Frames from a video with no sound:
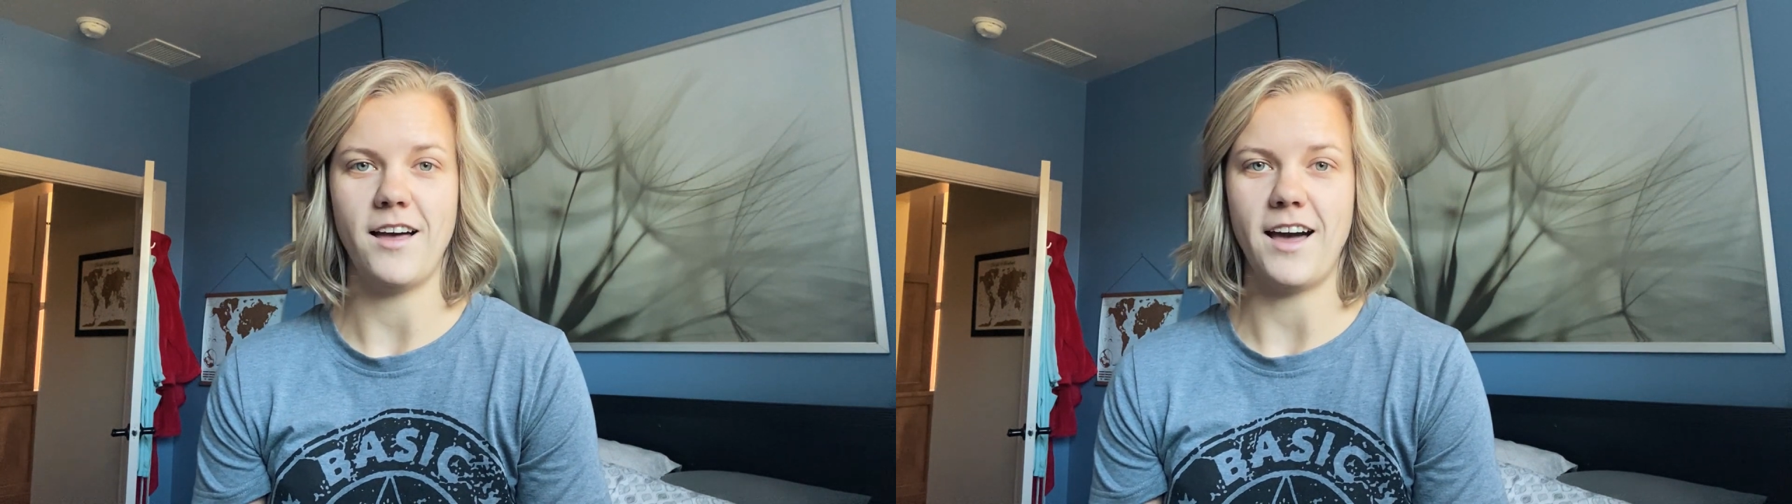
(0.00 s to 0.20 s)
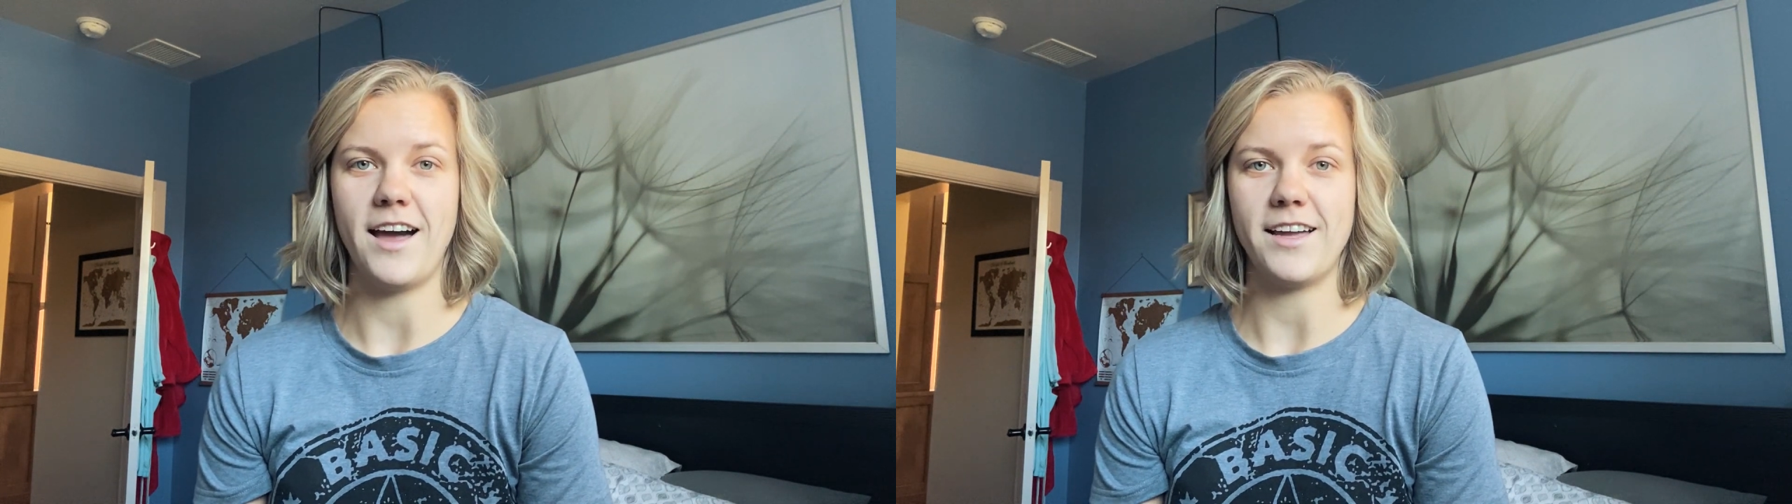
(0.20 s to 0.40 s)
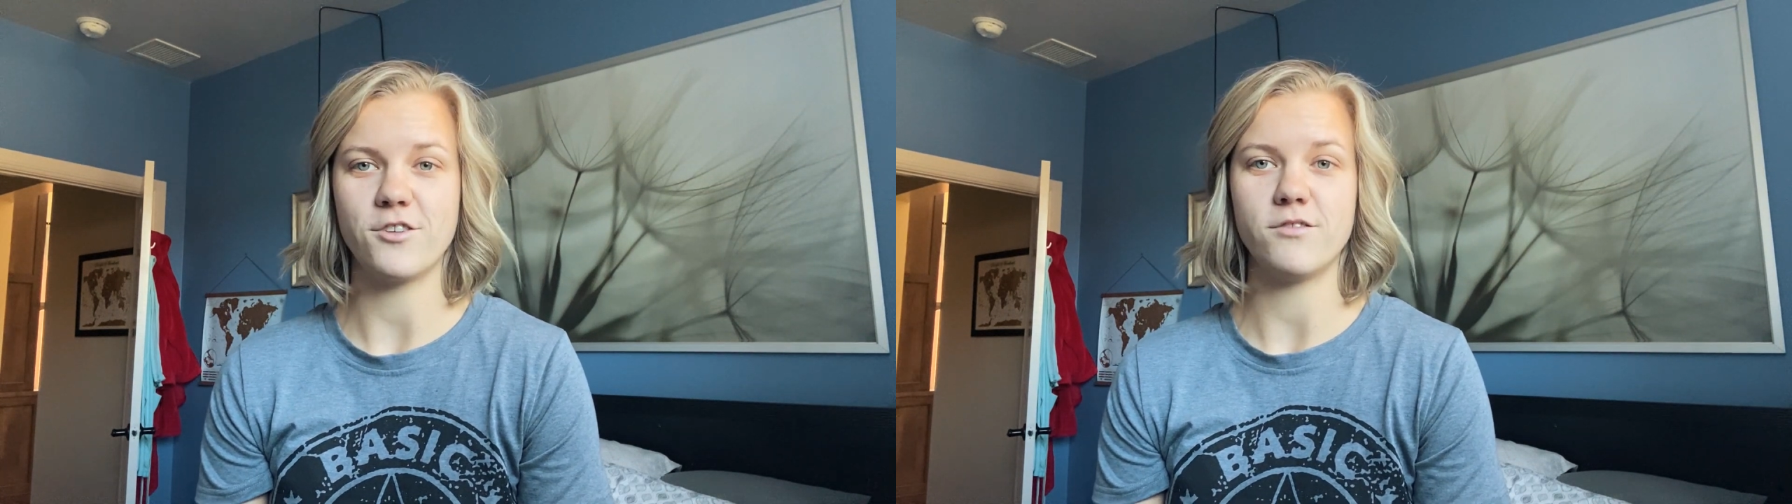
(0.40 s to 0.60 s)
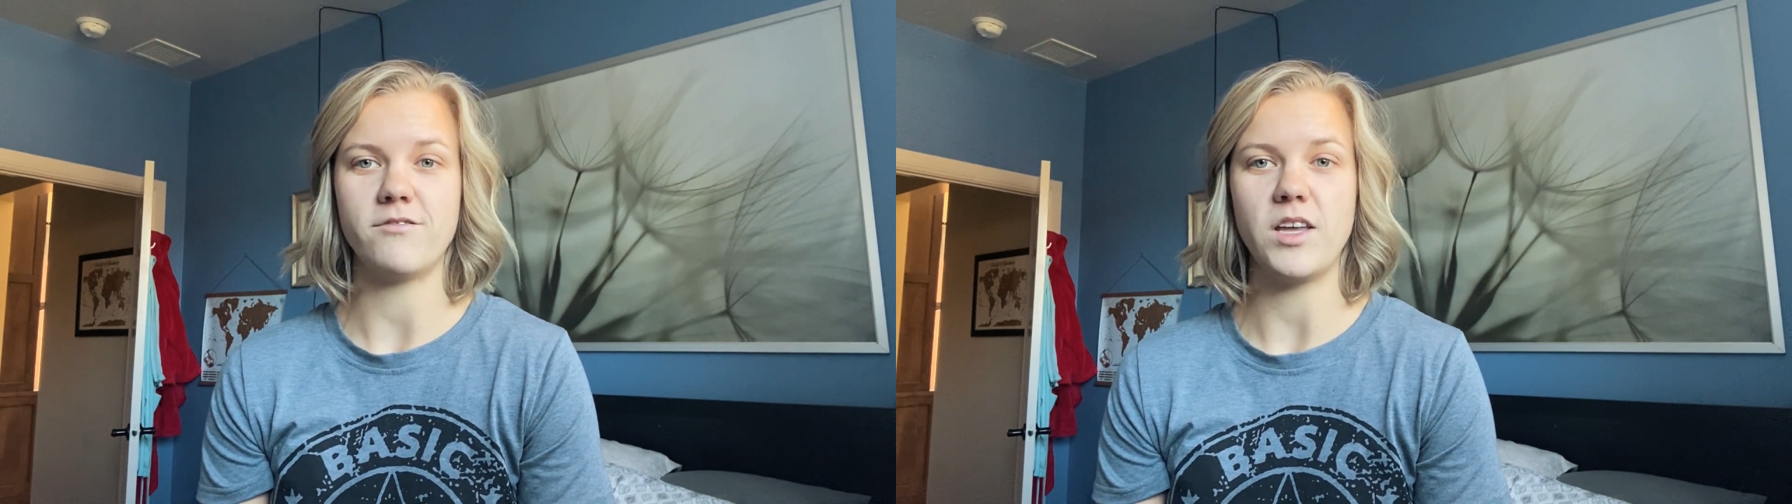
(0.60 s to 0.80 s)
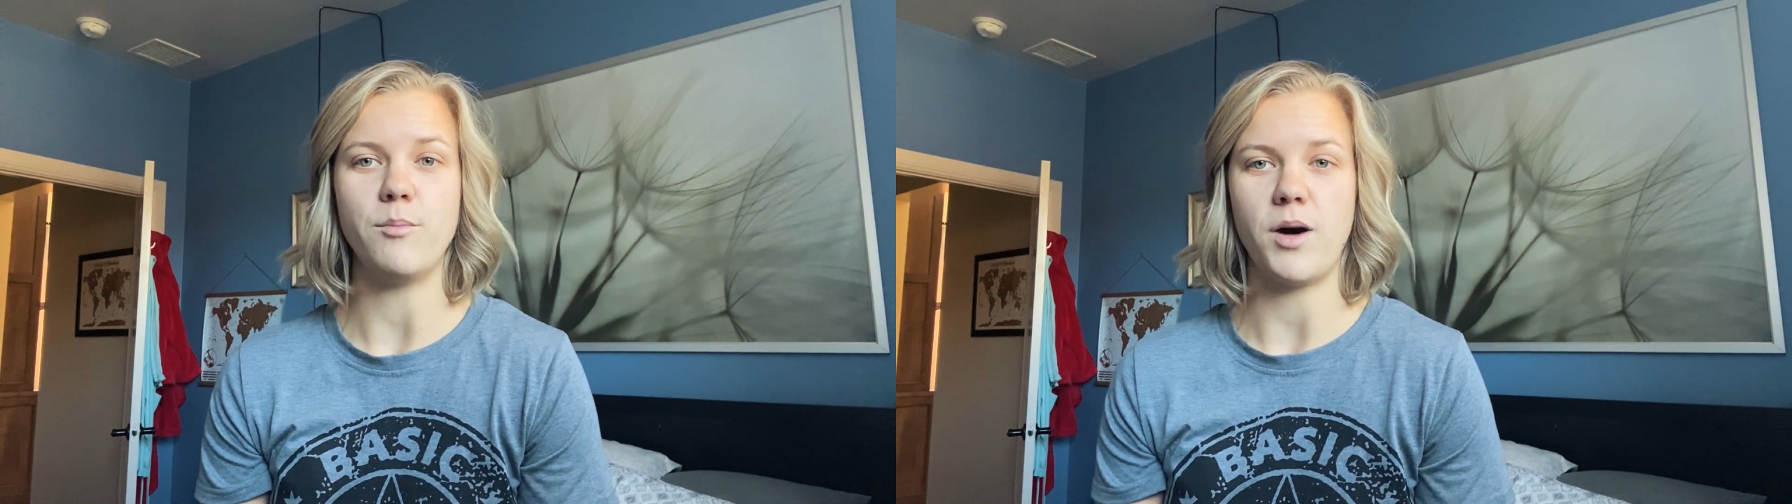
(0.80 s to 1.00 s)
I couldn't
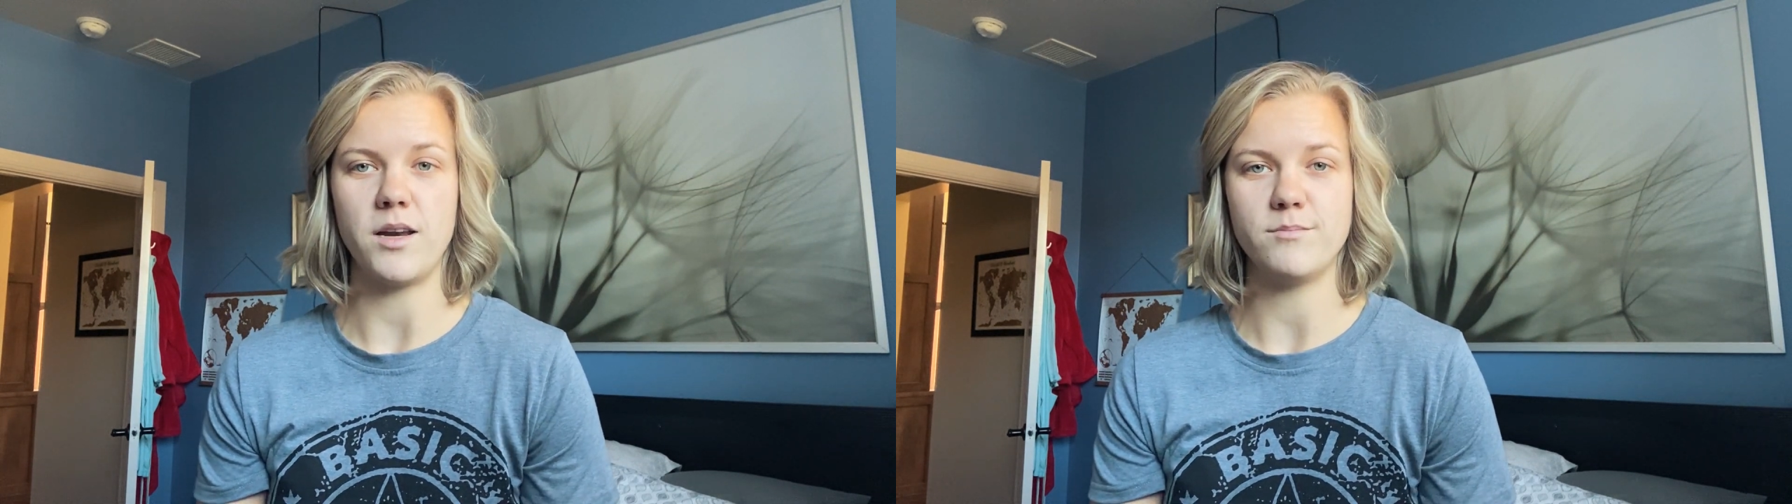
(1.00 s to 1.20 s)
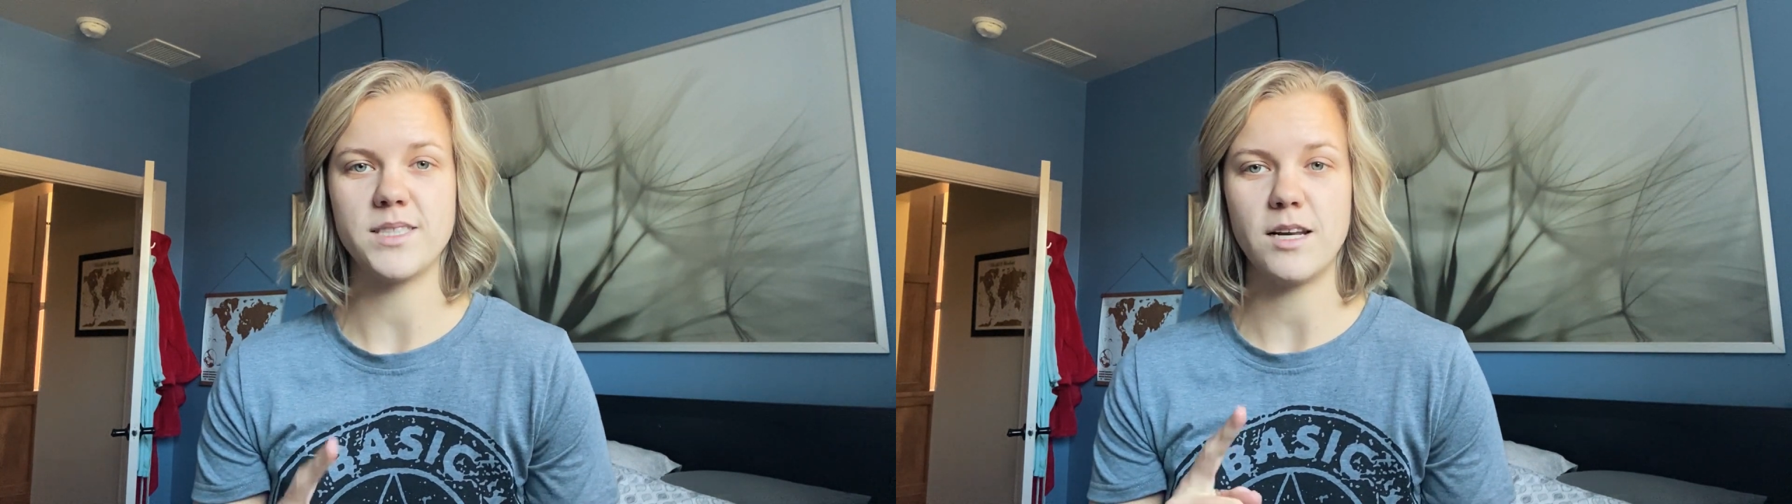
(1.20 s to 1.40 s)
find the bottoms